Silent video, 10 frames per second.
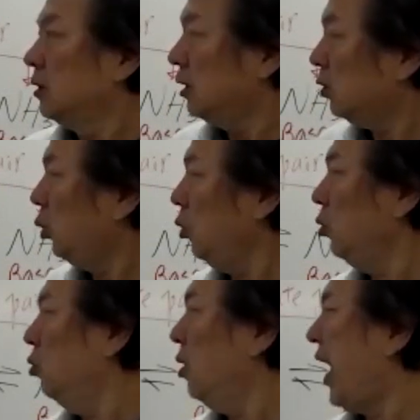The
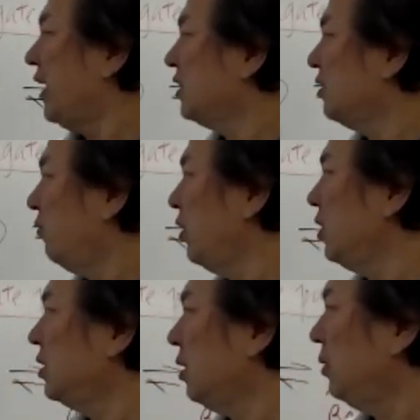two are
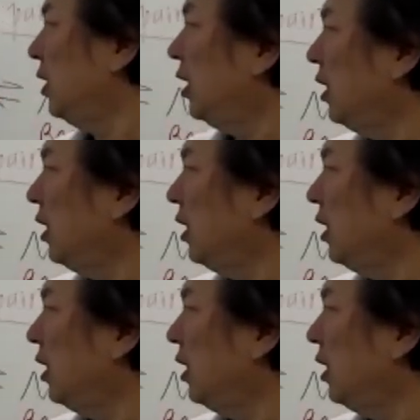very similar,